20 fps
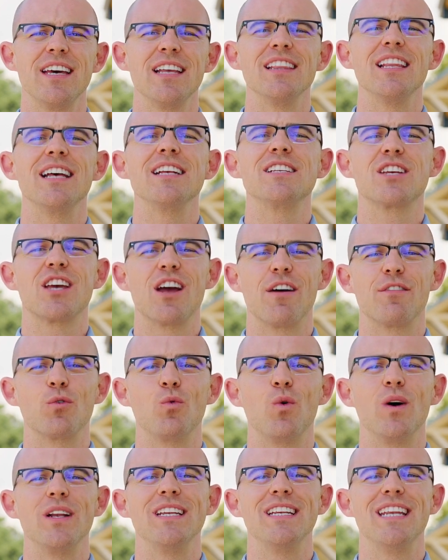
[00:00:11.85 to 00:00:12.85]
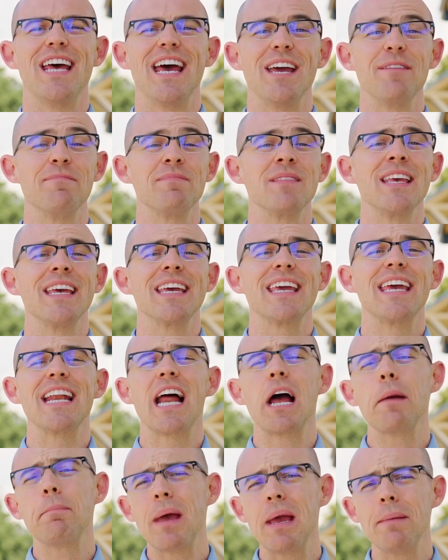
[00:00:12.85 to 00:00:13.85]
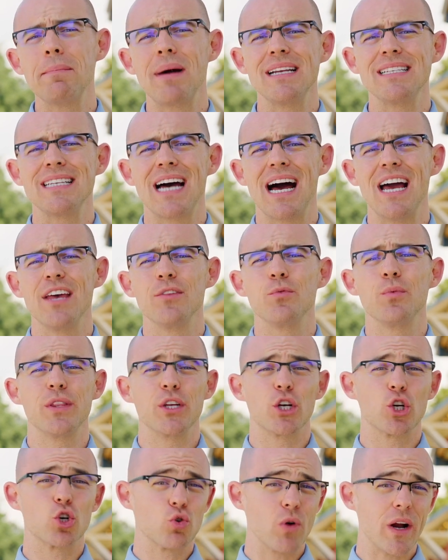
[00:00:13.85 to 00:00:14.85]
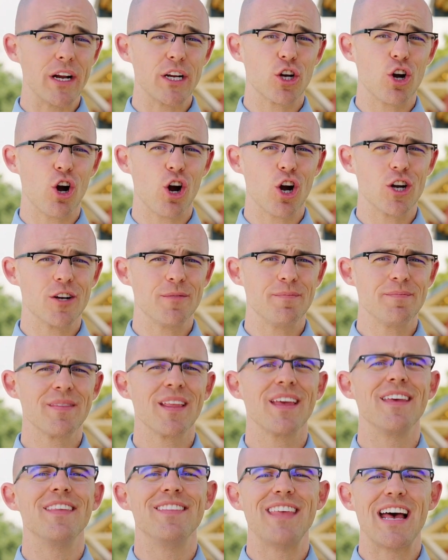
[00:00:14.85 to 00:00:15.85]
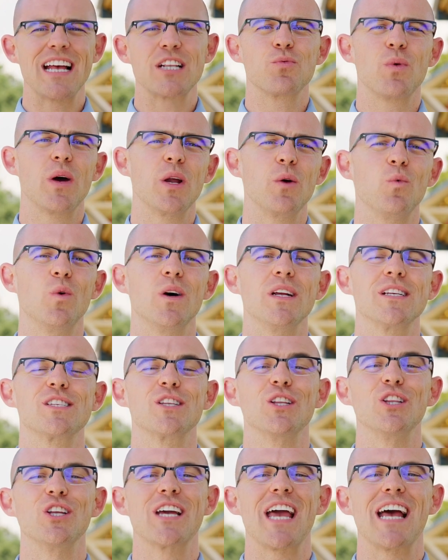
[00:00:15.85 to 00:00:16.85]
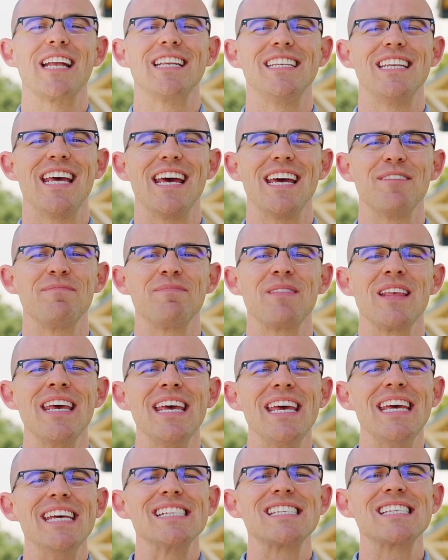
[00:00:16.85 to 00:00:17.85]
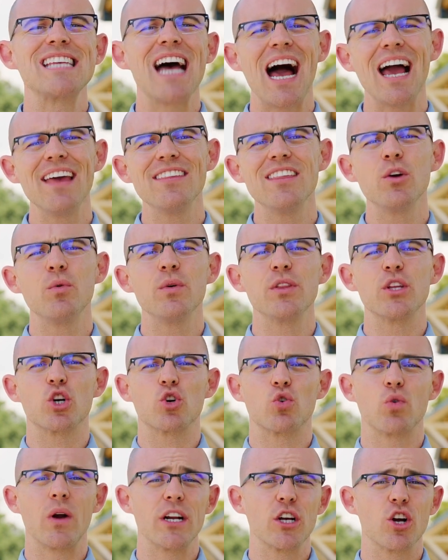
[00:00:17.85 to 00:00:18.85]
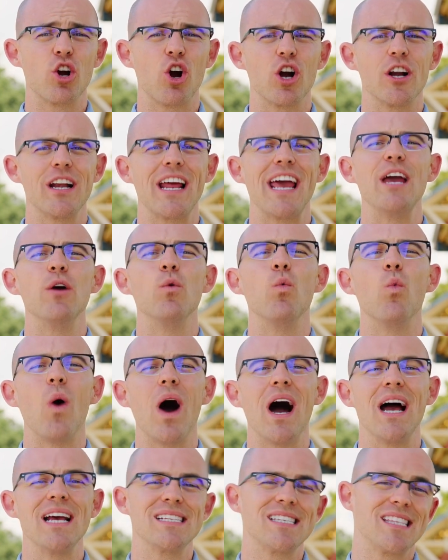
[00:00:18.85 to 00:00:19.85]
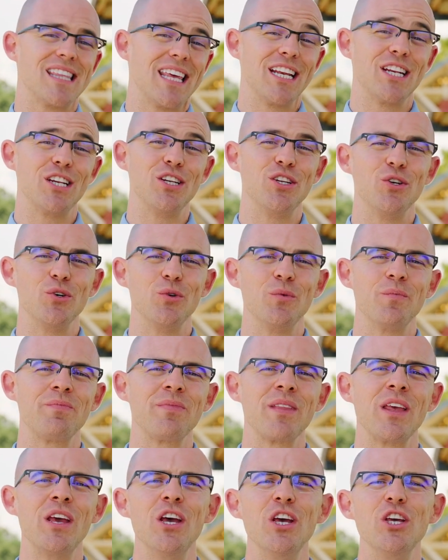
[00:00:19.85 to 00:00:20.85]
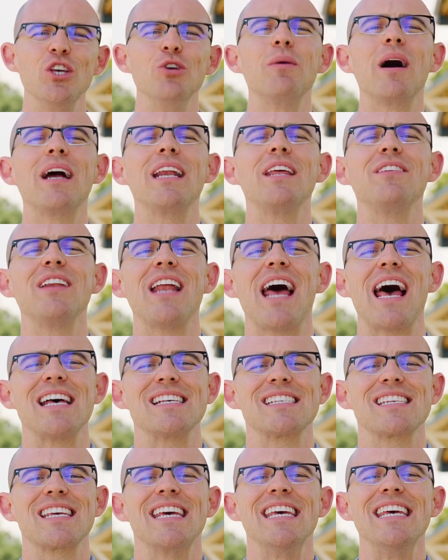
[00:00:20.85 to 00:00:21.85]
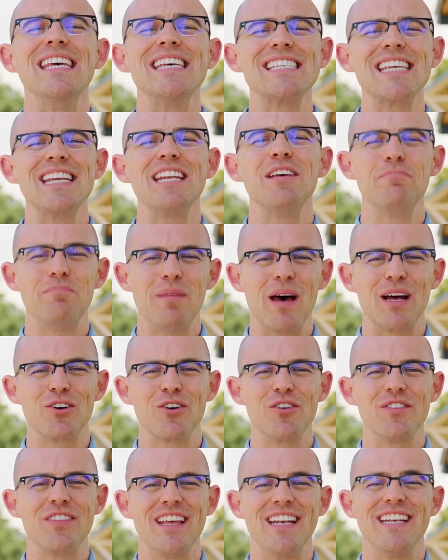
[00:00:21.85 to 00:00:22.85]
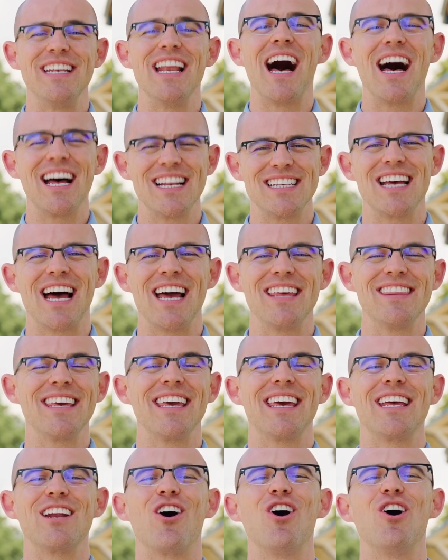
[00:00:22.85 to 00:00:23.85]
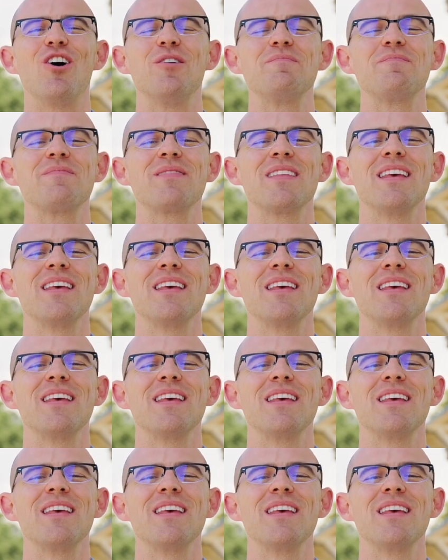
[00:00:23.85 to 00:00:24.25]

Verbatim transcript: Let's cover one today. Can I pay my tithe with a credit card? That's what I want us to look at today. Is tithing with a credit card a wise thing to do? You might even ask, isn't it better than not tithing at all?